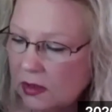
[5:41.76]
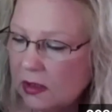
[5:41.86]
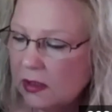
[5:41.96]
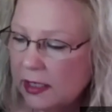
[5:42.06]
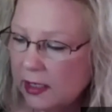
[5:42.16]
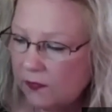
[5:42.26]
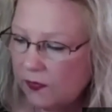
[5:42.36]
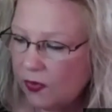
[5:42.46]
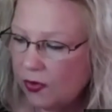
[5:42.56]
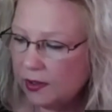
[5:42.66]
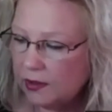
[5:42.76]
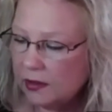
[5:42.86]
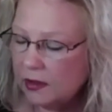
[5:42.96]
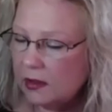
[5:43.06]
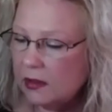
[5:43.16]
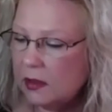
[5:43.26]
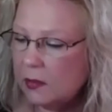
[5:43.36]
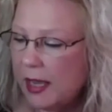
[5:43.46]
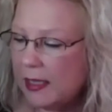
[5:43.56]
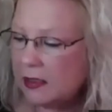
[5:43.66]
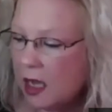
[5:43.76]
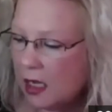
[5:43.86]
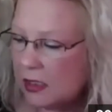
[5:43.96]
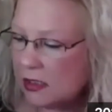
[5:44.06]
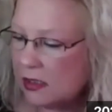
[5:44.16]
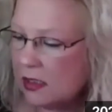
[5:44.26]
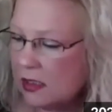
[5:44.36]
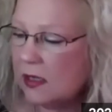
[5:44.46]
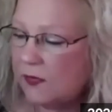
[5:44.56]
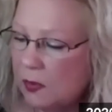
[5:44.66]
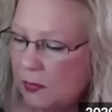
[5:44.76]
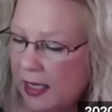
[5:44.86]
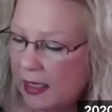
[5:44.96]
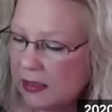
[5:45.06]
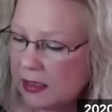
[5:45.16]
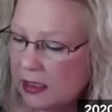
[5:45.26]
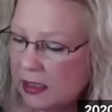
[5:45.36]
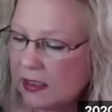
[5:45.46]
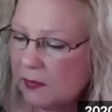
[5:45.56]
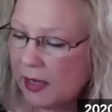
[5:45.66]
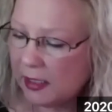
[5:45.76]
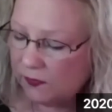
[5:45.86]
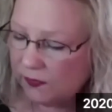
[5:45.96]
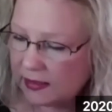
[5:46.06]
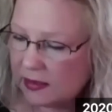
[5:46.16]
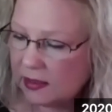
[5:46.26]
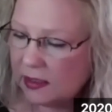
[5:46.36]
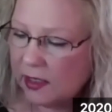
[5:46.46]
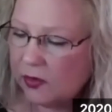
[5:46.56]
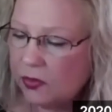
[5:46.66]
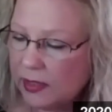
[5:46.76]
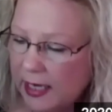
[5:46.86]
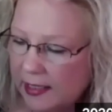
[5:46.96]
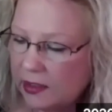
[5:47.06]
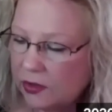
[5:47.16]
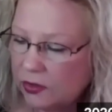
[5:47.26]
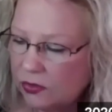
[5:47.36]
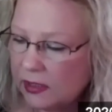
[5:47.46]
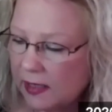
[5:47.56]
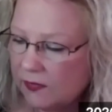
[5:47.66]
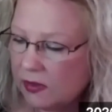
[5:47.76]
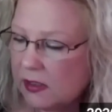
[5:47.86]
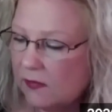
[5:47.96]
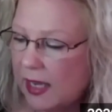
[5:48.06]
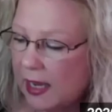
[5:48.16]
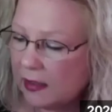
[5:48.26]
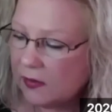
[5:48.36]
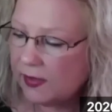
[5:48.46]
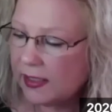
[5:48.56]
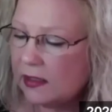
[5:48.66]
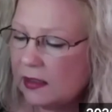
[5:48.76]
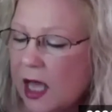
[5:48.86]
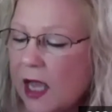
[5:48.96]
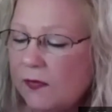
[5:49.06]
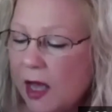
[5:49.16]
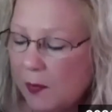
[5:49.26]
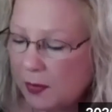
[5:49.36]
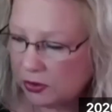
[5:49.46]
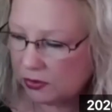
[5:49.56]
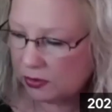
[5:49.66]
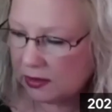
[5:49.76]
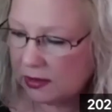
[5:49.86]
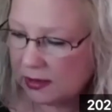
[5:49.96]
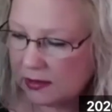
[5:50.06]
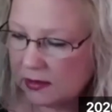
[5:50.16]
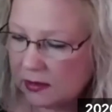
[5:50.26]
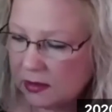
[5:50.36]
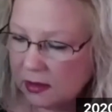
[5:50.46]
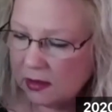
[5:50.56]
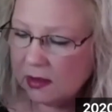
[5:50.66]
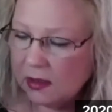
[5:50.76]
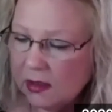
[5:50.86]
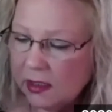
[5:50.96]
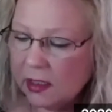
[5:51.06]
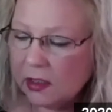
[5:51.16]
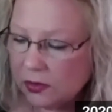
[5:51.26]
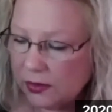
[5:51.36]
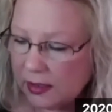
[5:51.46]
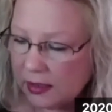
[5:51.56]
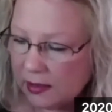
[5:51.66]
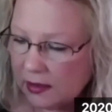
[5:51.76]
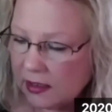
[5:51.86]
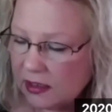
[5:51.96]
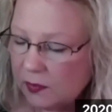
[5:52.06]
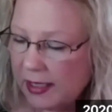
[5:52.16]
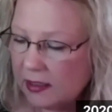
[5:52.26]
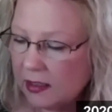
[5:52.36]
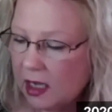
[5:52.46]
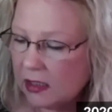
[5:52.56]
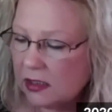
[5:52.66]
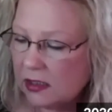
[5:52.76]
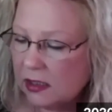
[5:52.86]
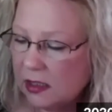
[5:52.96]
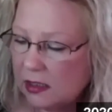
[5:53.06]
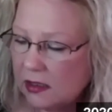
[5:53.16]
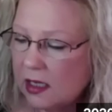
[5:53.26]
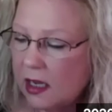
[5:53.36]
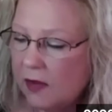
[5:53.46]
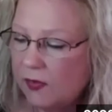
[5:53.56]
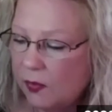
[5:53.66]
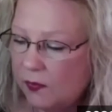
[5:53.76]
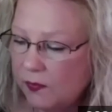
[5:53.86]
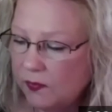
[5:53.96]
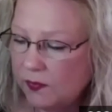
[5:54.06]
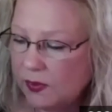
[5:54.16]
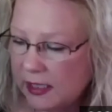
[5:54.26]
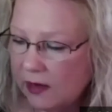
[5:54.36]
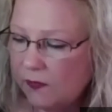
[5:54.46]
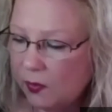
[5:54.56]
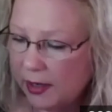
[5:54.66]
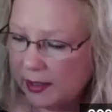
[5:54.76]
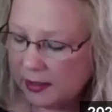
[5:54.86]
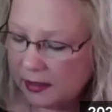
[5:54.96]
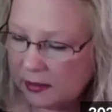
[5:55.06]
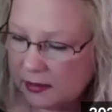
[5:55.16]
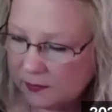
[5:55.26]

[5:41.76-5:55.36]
Therefore, the mass consciousness of humanity is manifesting and creating new levels of elevated life opportunities, including expanded consciousness of self-awareness.